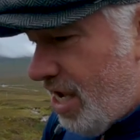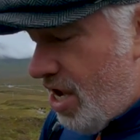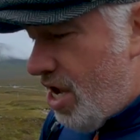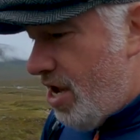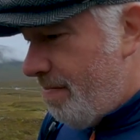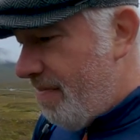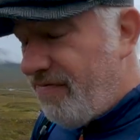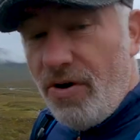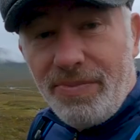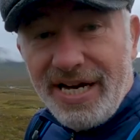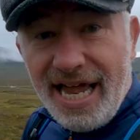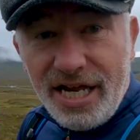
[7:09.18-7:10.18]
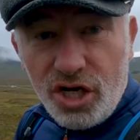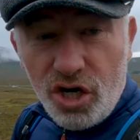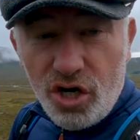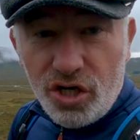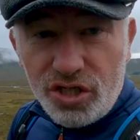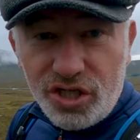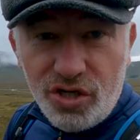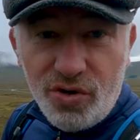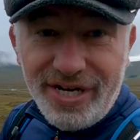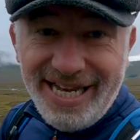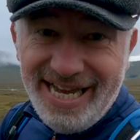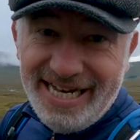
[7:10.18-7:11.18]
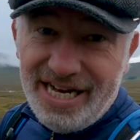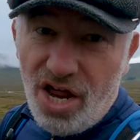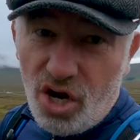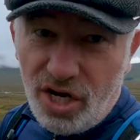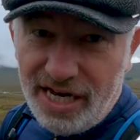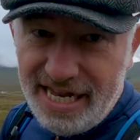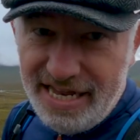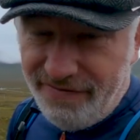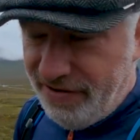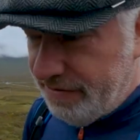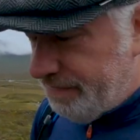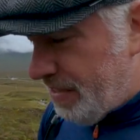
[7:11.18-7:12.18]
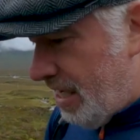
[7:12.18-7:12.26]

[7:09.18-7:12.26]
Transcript: from Glencoe to Kinlochleven,